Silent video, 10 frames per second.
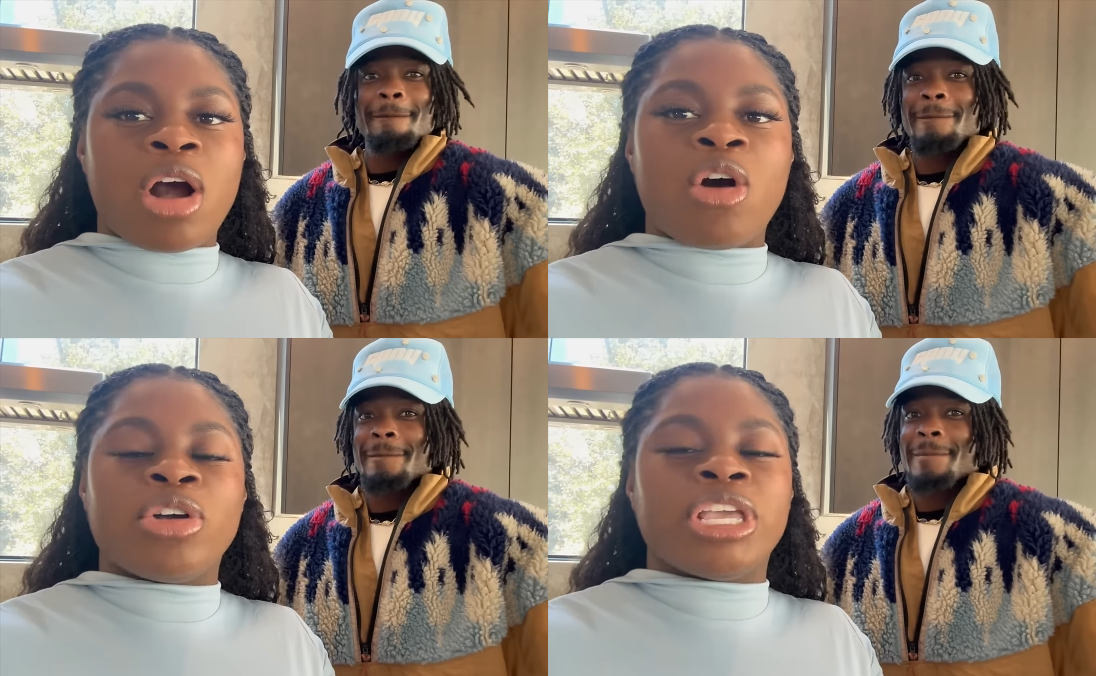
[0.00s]

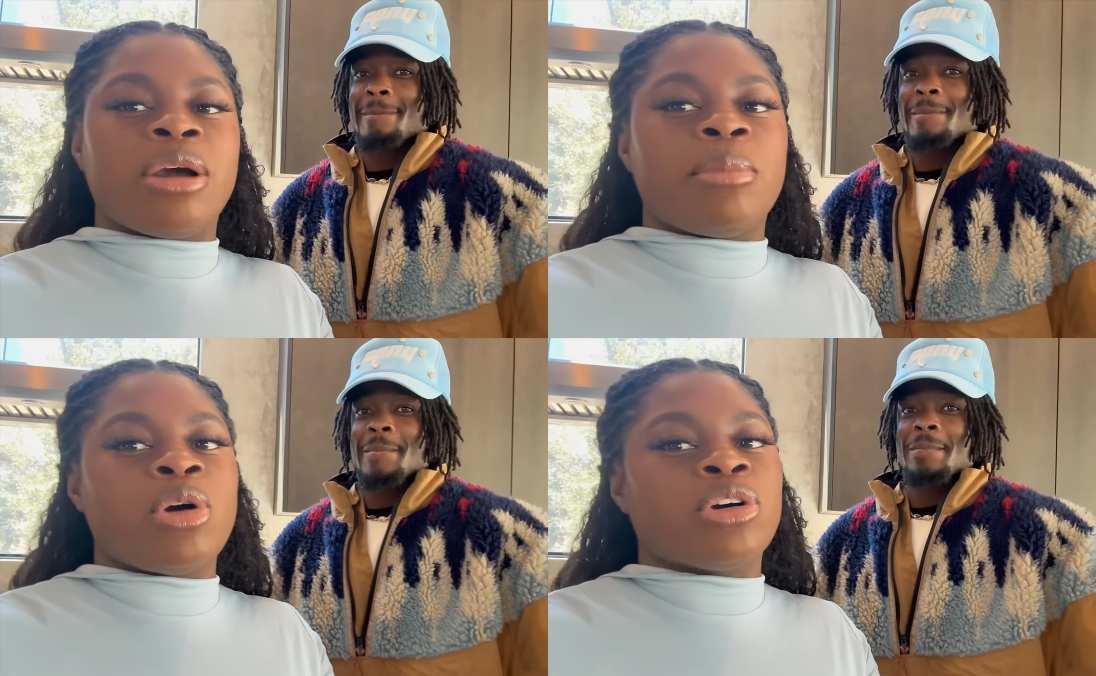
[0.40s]
Speaker 1: oh yeah,
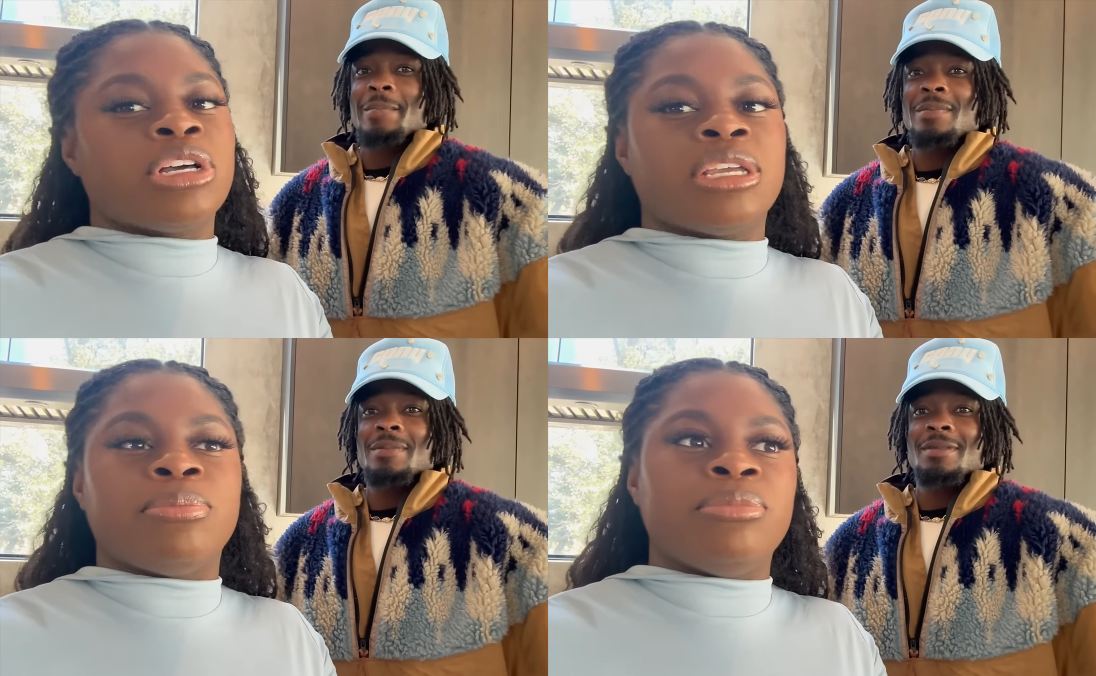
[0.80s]
Mocha
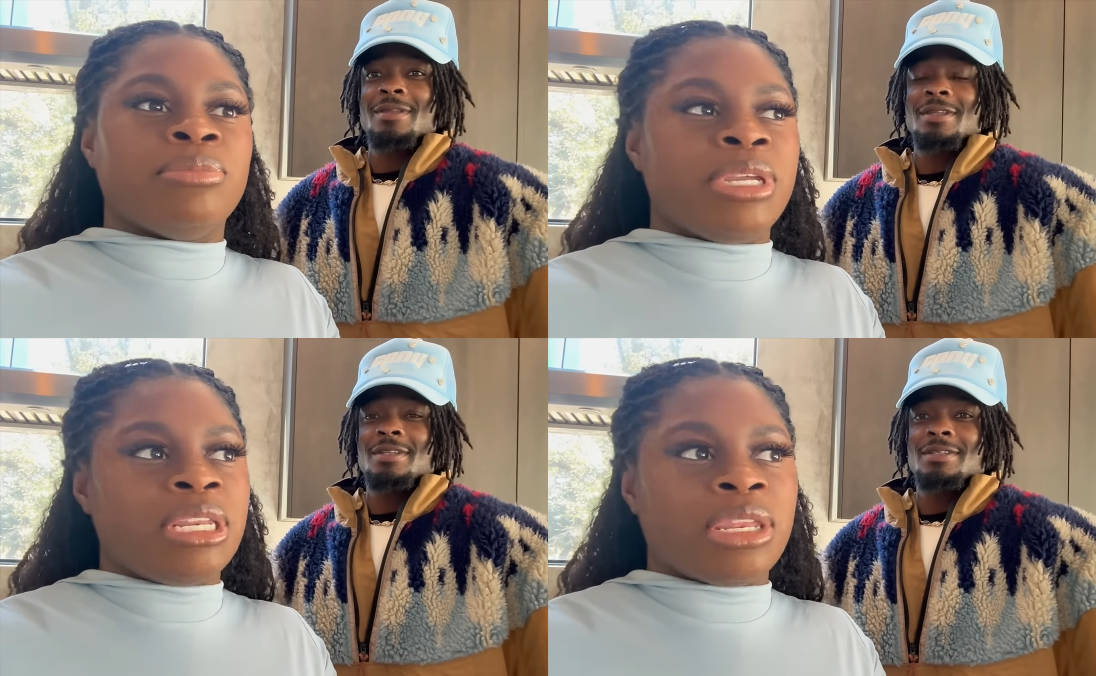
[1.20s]
can
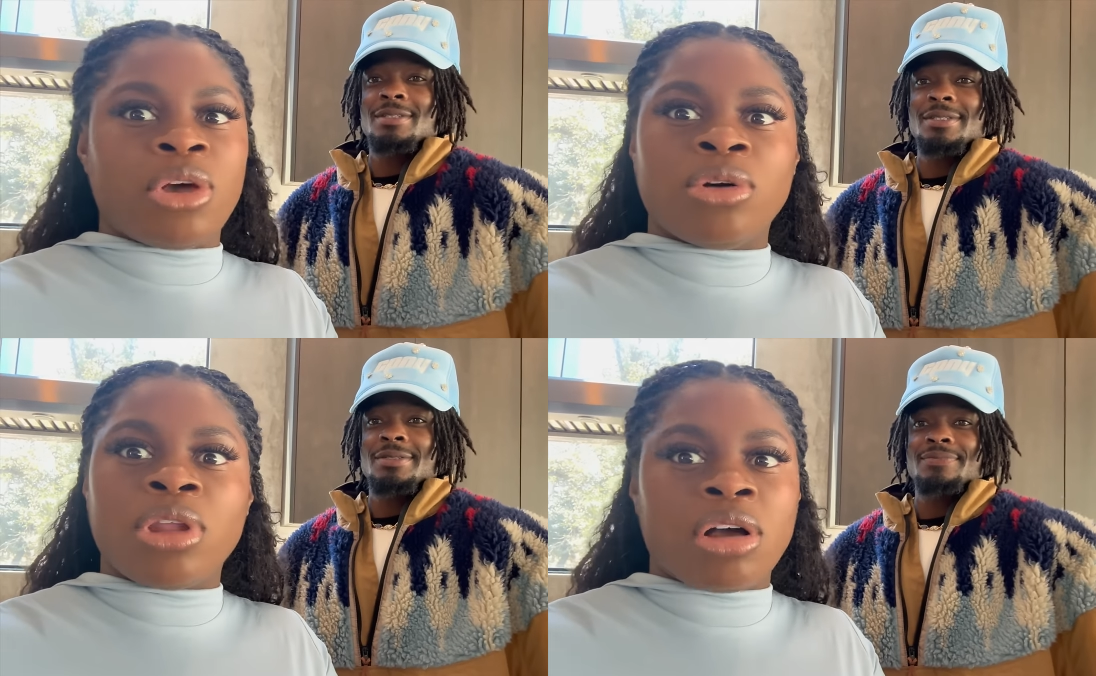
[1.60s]
be
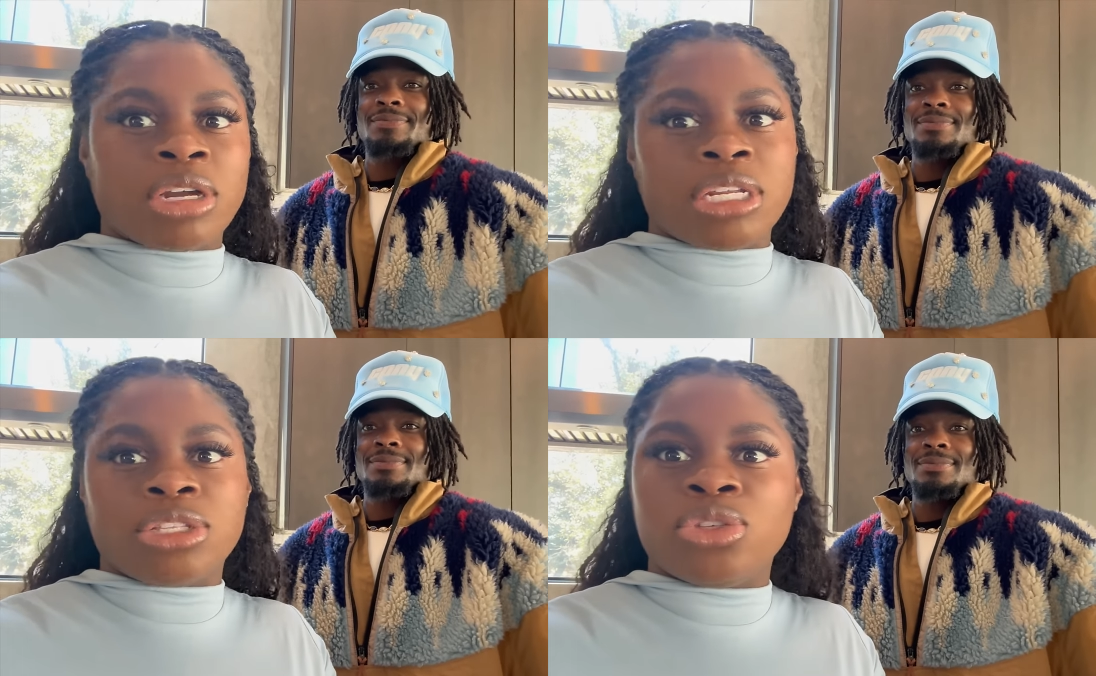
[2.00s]
no longer
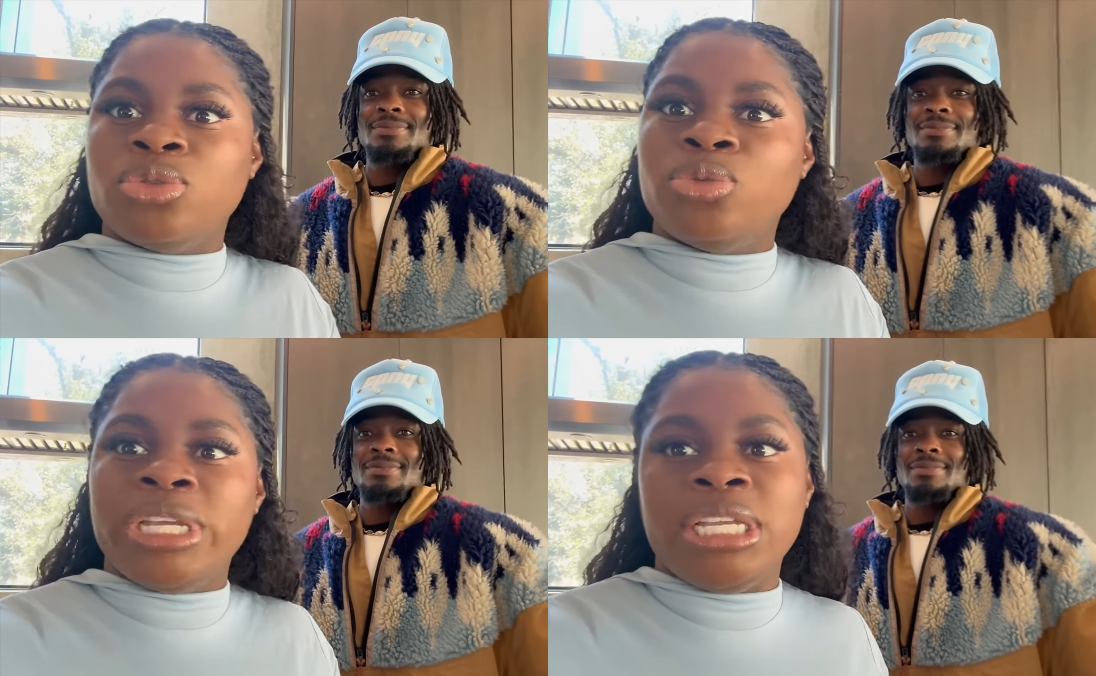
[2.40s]
than two
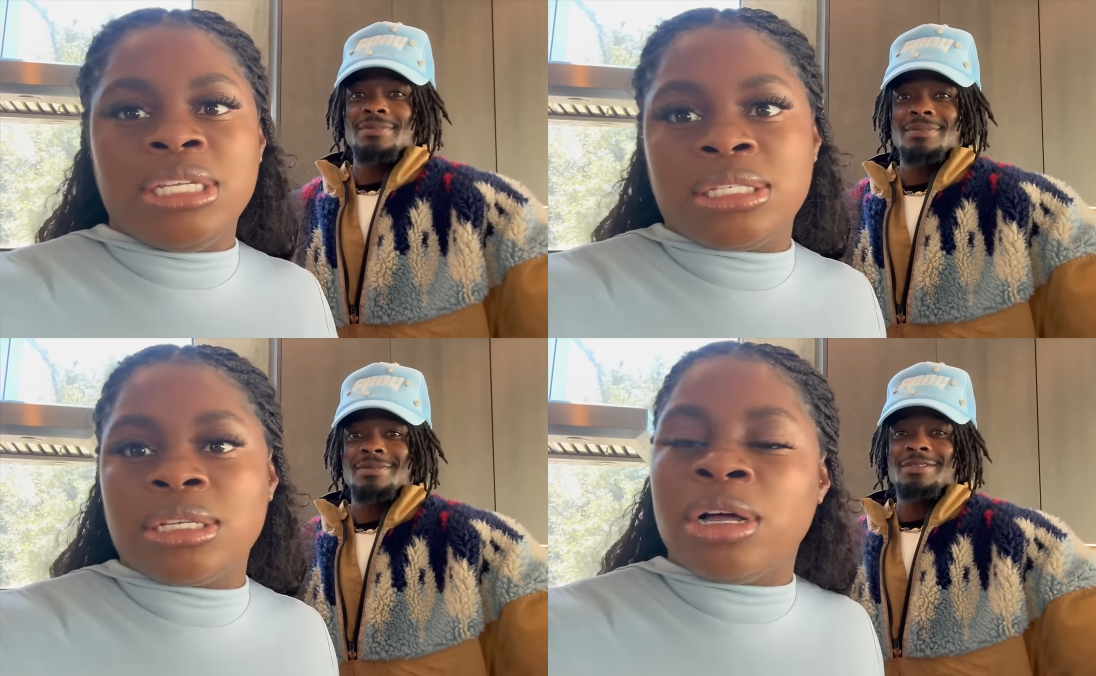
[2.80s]

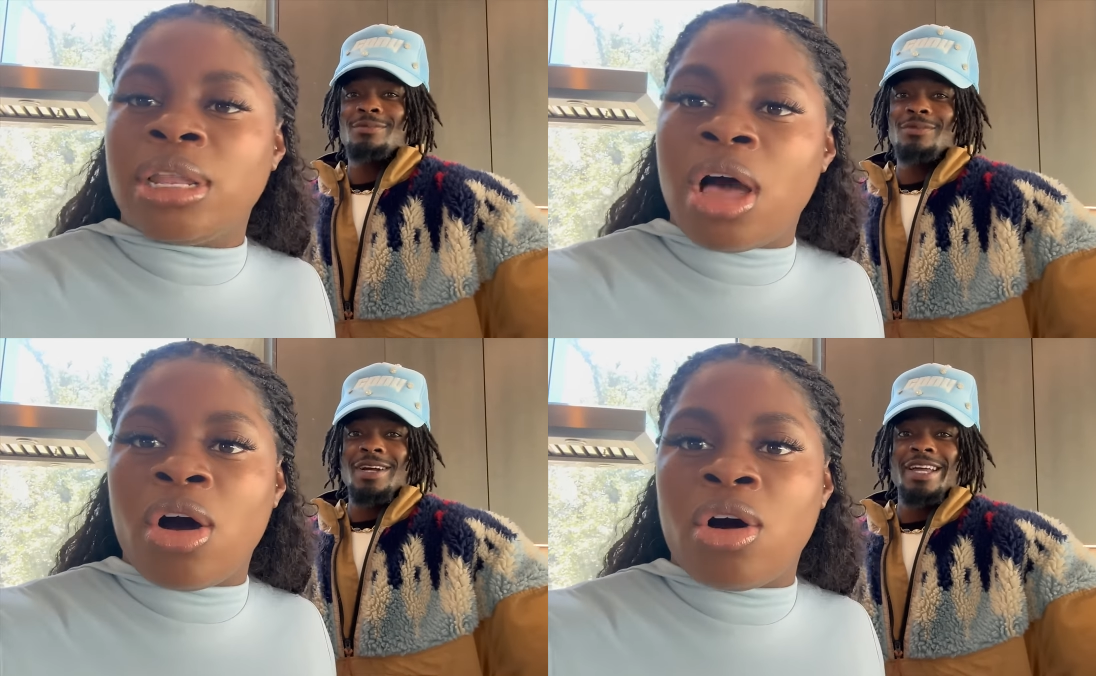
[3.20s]
weeks
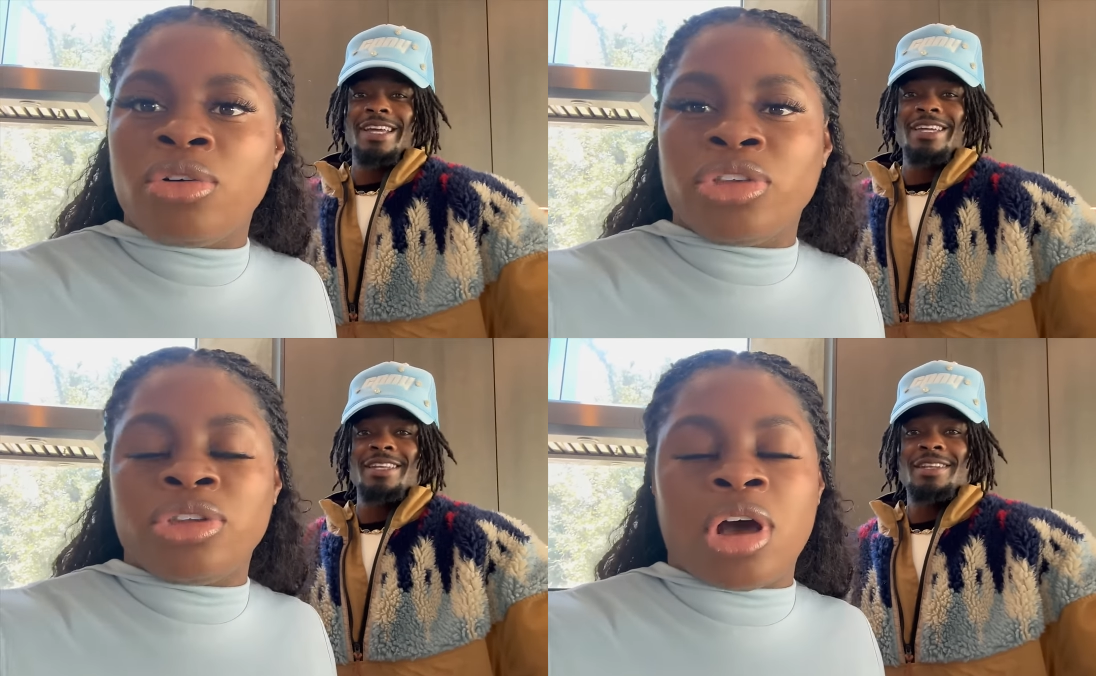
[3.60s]
along,
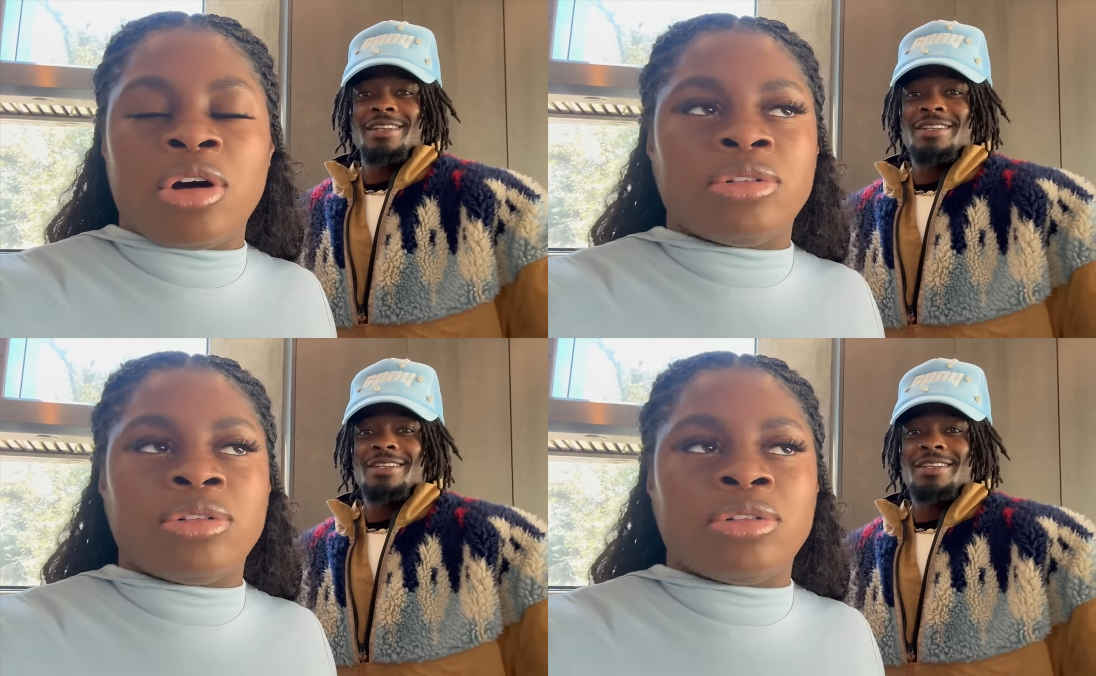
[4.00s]
right. you know.